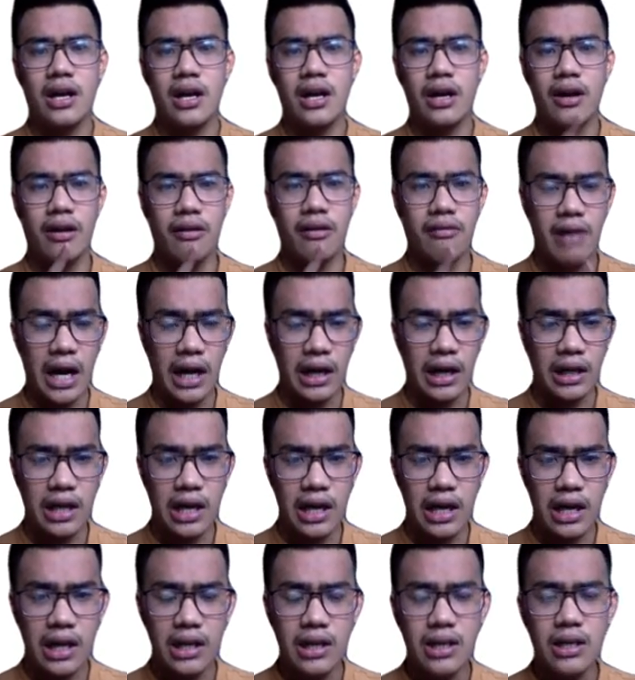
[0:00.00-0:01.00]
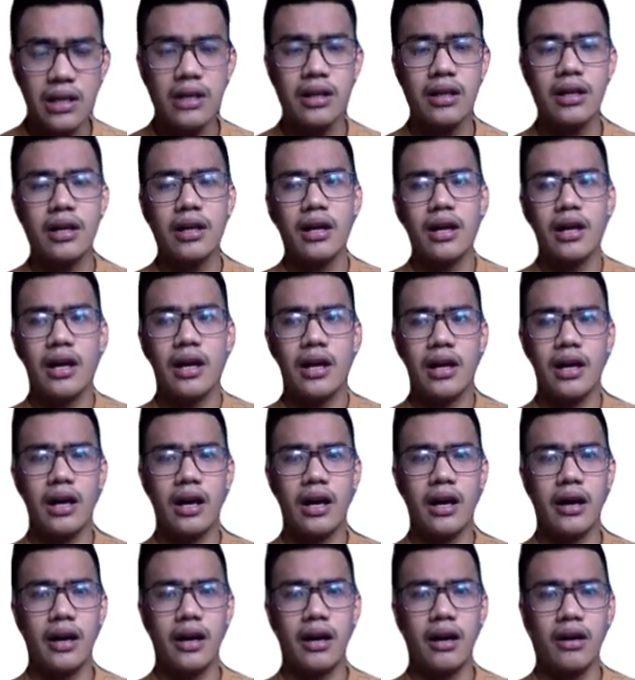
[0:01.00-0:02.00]
ranking.
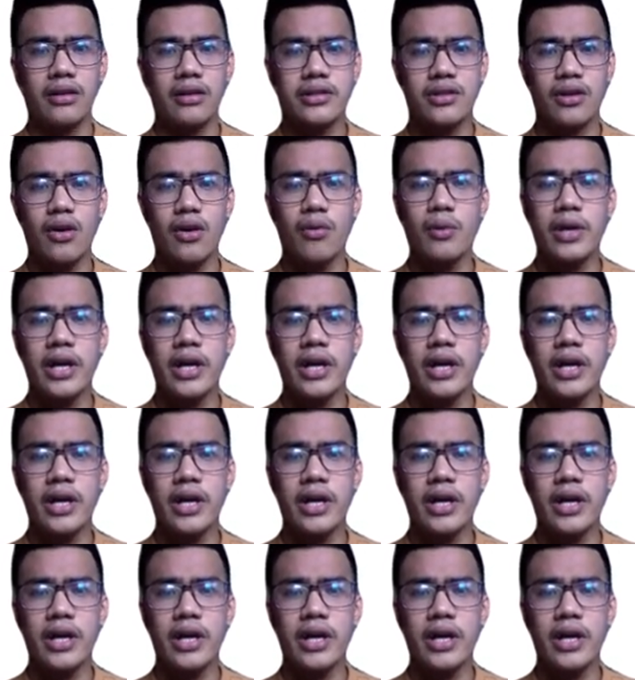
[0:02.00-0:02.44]
Also,